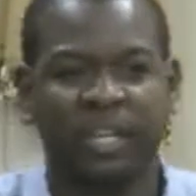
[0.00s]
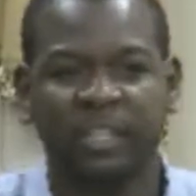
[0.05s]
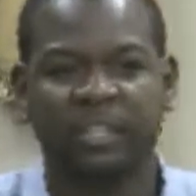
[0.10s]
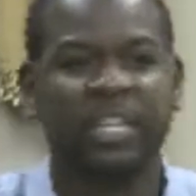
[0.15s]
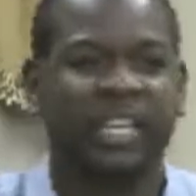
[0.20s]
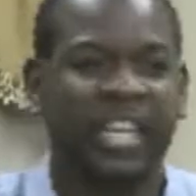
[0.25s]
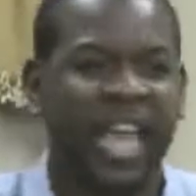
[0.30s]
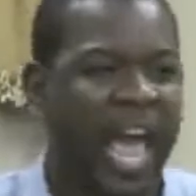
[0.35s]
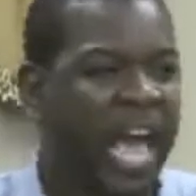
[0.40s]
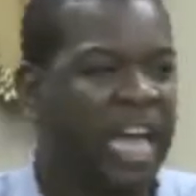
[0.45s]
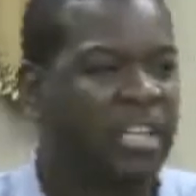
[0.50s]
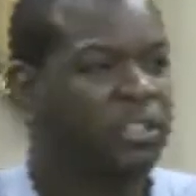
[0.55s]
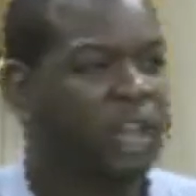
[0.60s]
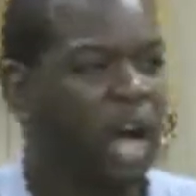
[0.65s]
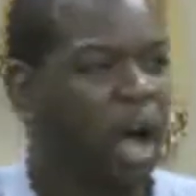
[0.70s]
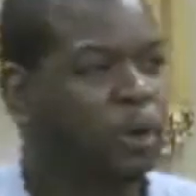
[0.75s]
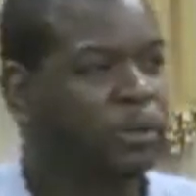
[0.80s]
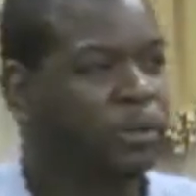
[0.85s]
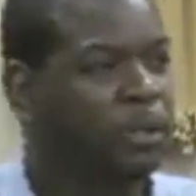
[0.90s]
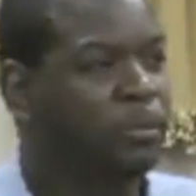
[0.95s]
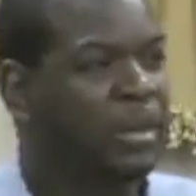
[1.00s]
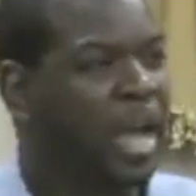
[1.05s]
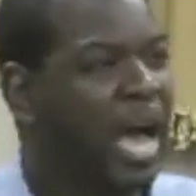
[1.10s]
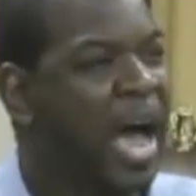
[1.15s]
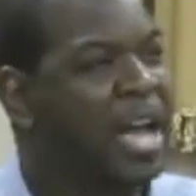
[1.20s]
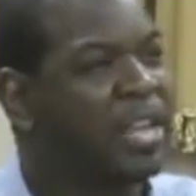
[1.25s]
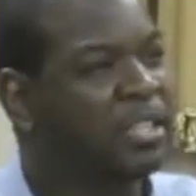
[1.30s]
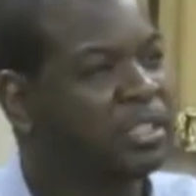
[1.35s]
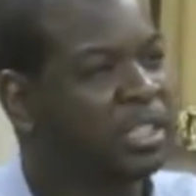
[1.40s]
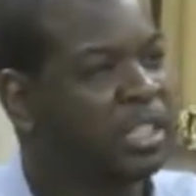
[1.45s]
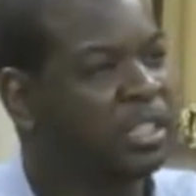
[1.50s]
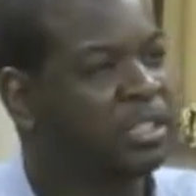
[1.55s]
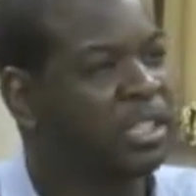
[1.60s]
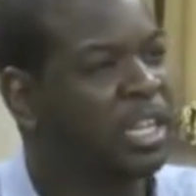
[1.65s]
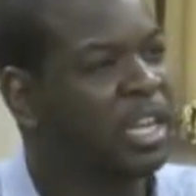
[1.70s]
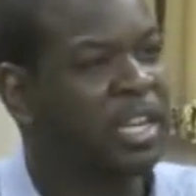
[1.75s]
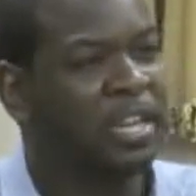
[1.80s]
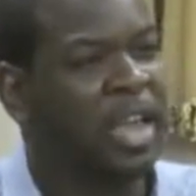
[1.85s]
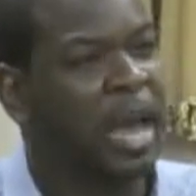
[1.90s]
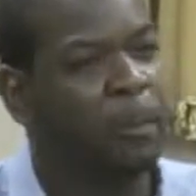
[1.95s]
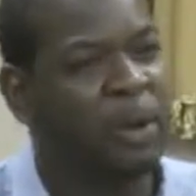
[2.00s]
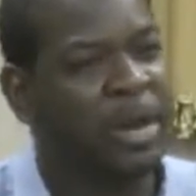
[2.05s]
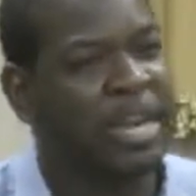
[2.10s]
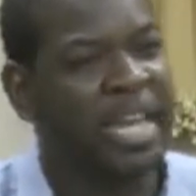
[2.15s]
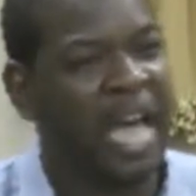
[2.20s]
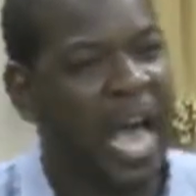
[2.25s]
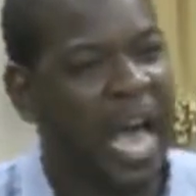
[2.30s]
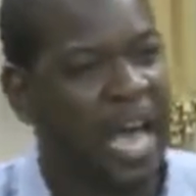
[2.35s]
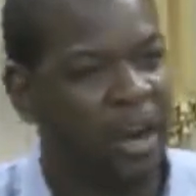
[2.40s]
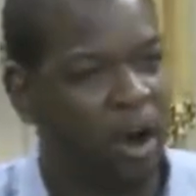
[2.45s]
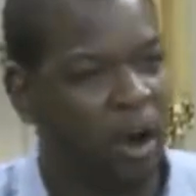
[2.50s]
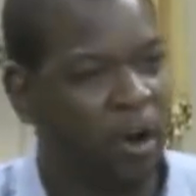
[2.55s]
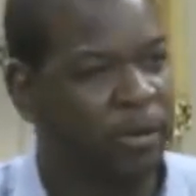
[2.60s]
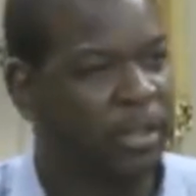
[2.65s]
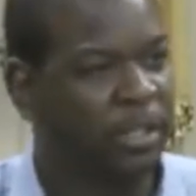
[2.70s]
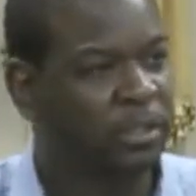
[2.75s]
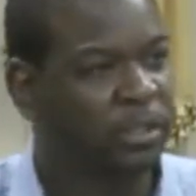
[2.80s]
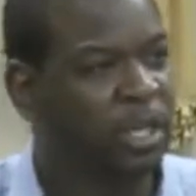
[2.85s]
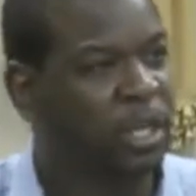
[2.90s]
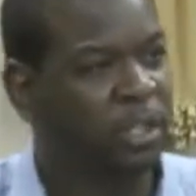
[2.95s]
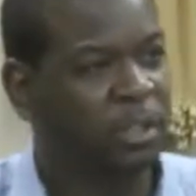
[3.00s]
to cast off some nonsense that we got on us